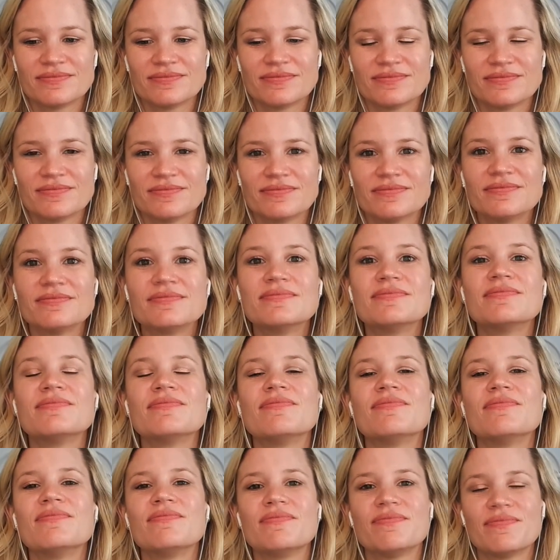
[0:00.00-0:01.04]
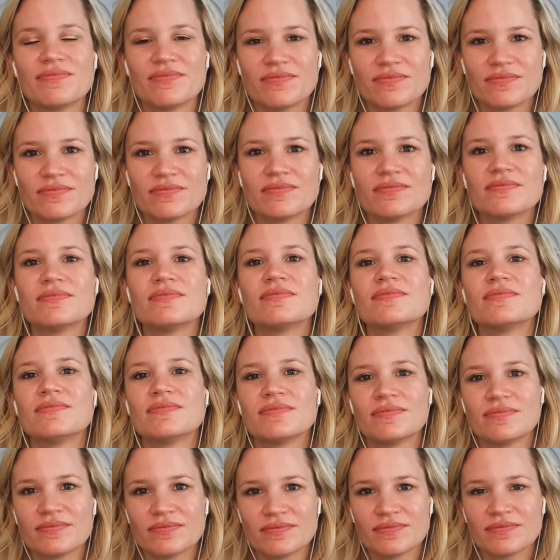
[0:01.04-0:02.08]

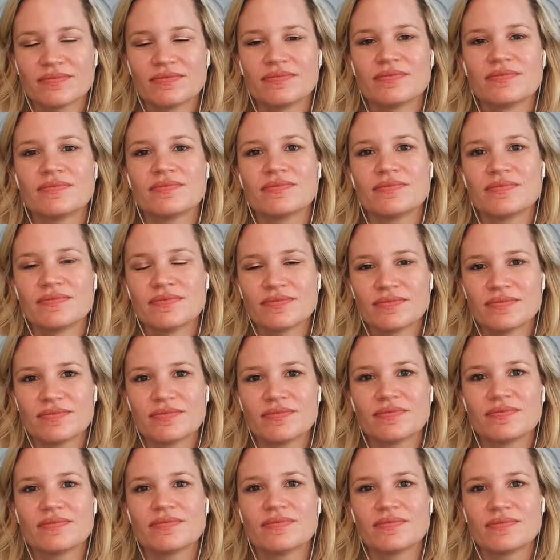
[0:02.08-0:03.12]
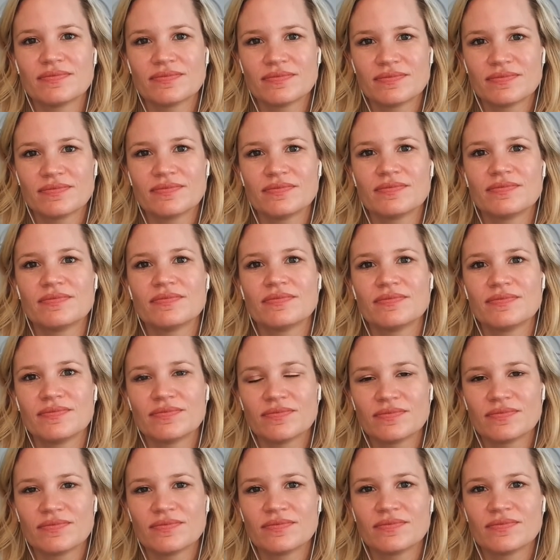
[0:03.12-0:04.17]

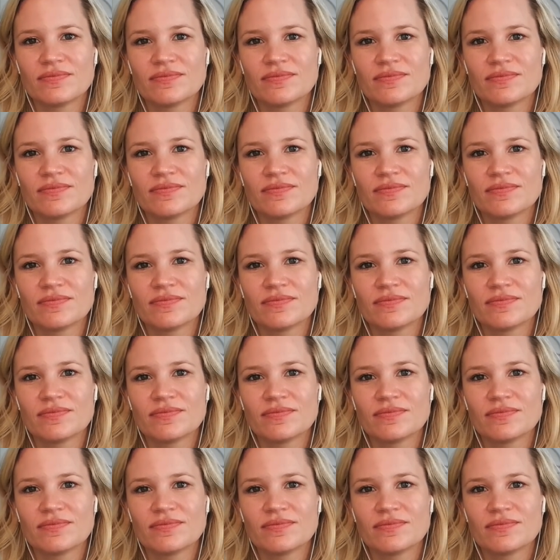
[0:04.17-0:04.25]
No words are spoken by the person on screen.